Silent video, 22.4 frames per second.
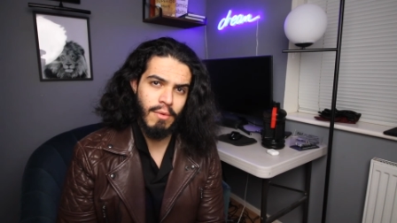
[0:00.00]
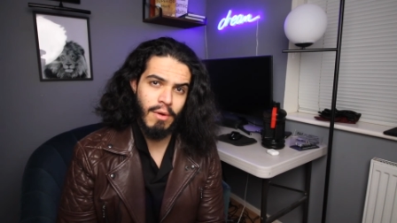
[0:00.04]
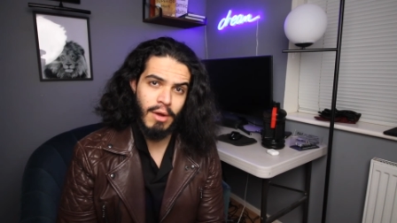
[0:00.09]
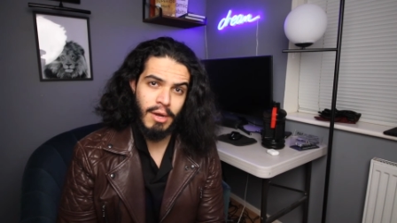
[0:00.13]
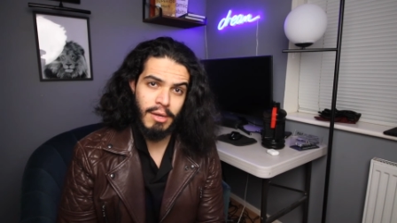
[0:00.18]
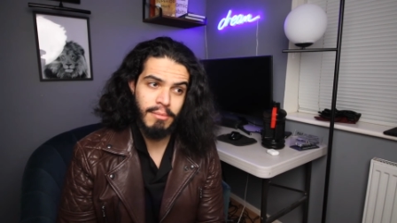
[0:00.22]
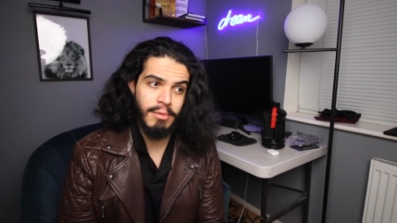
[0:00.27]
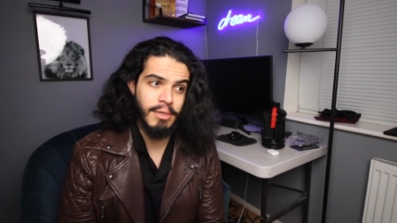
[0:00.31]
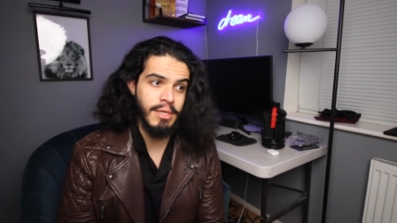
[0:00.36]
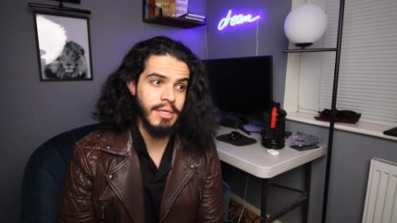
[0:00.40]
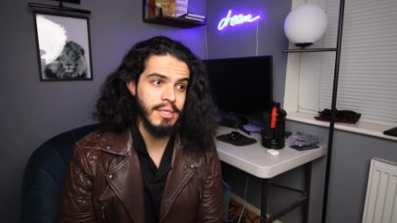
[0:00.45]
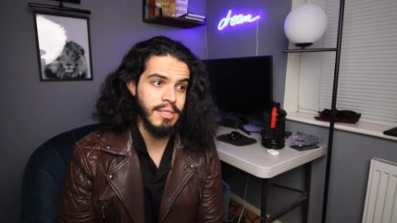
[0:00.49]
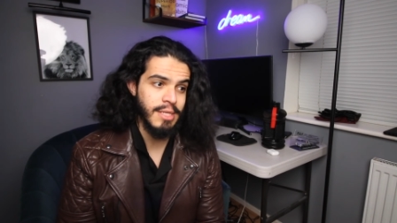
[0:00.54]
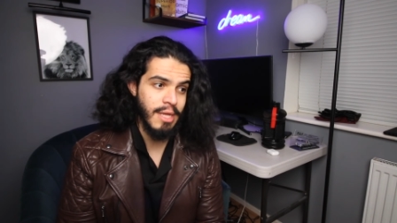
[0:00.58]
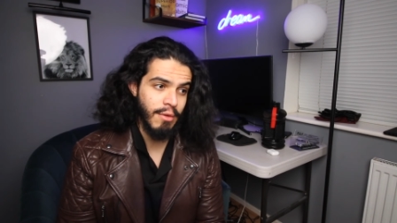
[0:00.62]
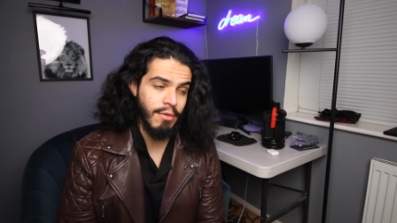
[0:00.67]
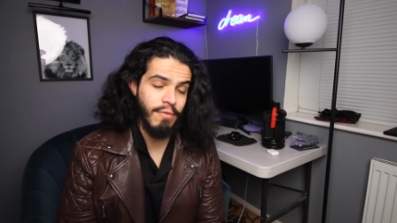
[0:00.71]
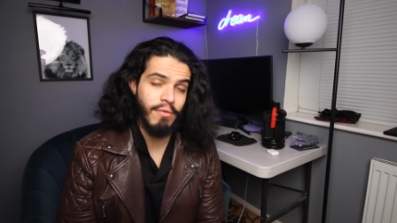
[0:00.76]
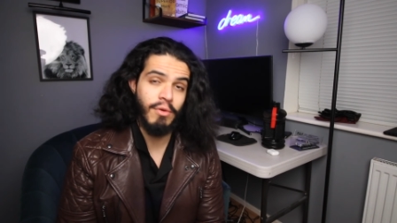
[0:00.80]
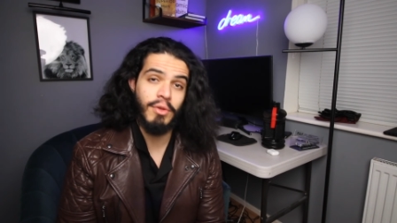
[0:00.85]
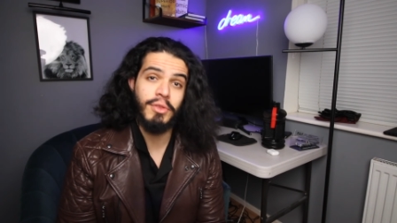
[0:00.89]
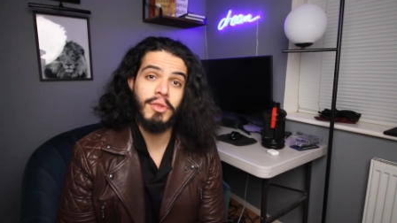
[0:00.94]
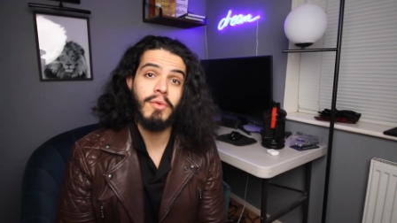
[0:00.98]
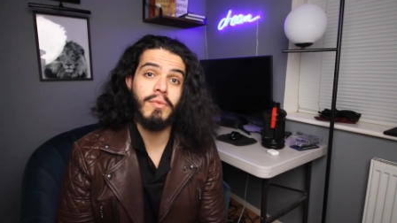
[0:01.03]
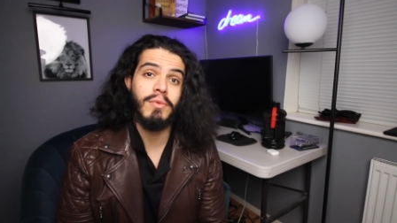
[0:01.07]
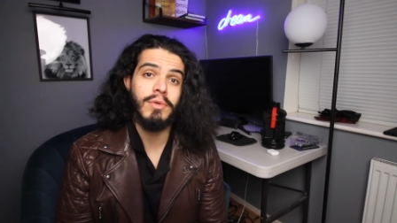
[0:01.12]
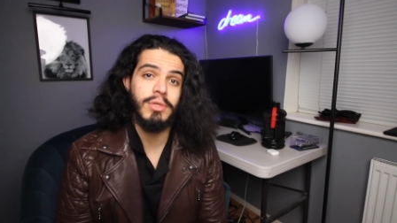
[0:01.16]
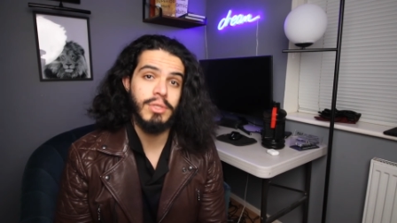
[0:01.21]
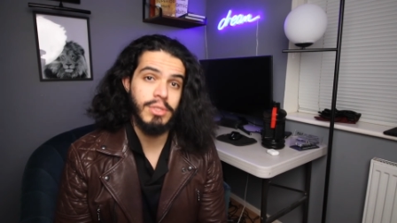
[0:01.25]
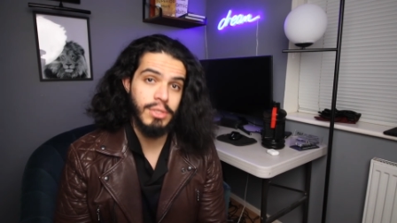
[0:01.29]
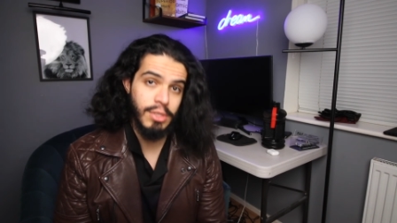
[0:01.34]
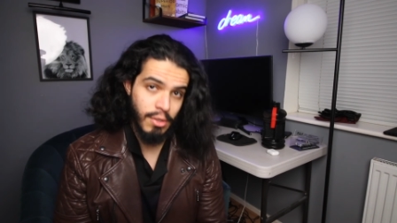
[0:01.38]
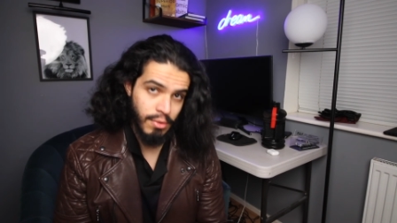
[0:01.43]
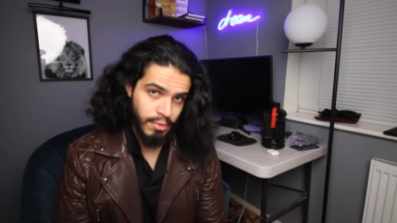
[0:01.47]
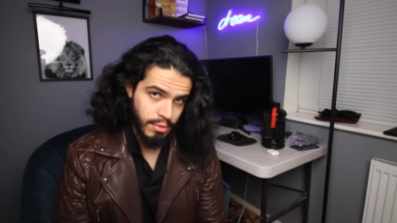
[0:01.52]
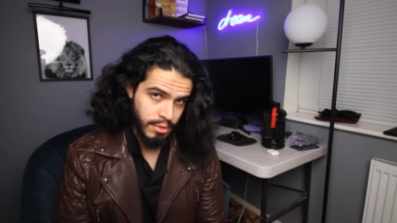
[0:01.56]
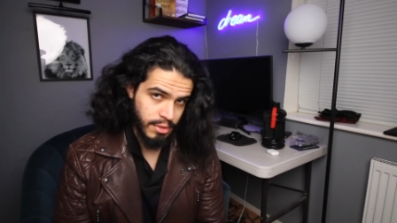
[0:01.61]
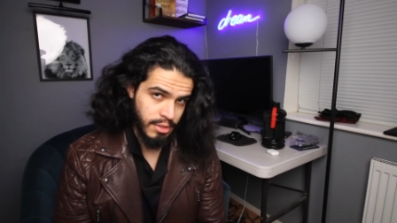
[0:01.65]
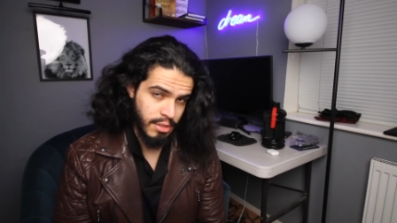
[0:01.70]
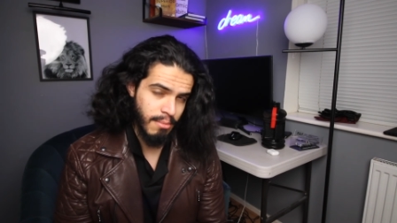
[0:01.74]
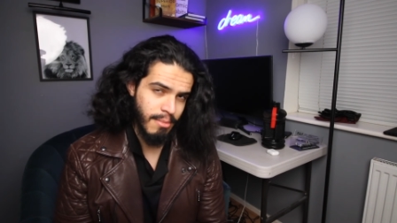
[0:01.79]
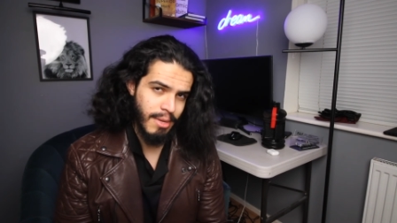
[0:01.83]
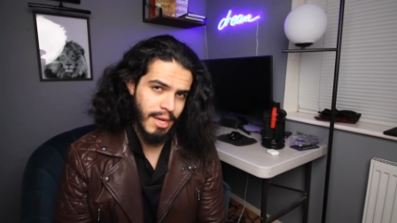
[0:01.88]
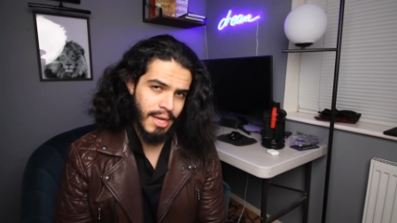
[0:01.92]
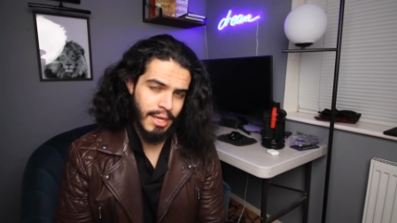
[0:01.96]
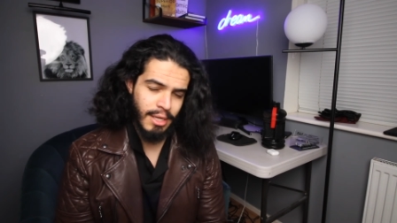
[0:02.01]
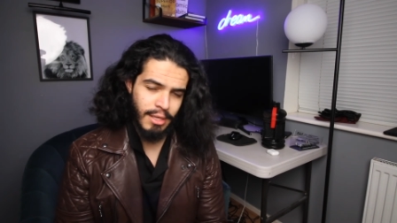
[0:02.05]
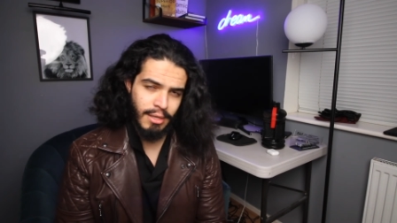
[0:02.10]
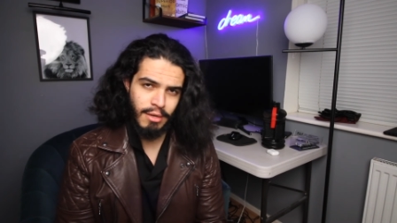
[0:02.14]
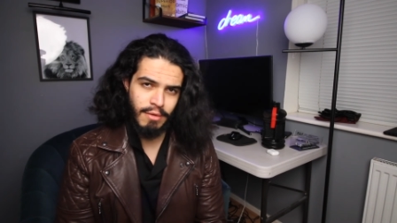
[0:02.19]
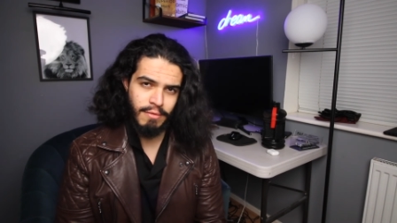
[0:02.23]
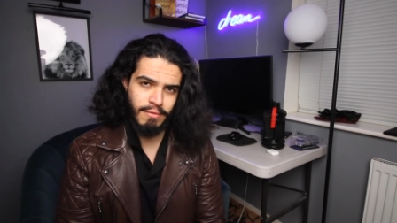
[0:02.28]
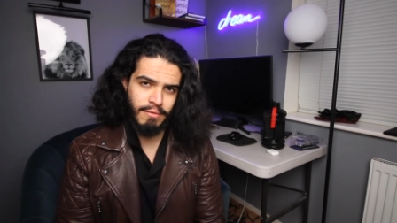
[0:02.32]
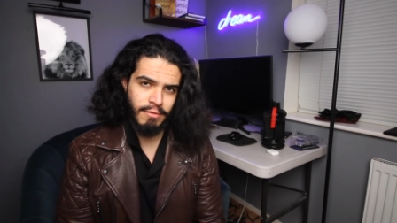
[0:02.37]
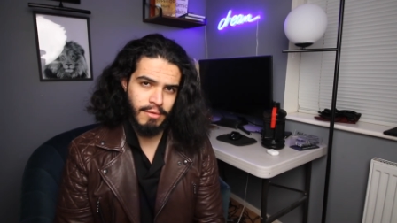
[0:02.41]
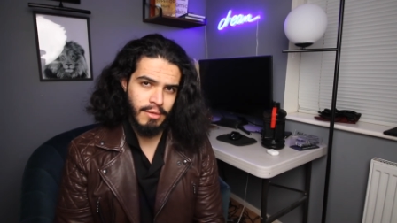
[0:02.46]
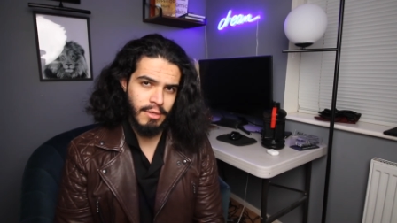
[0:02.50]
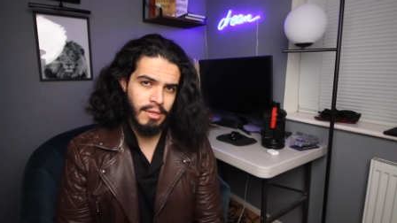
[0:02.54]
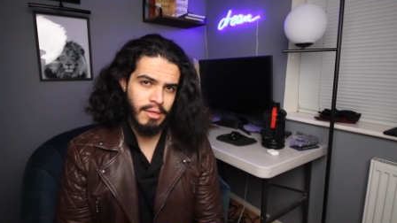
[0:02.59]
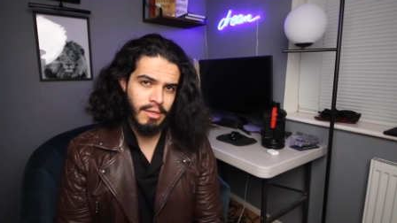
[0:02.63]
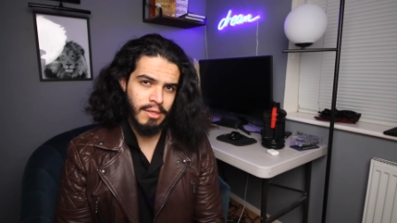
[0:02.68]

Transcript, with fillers: Why? Because now you've got the results to back it off.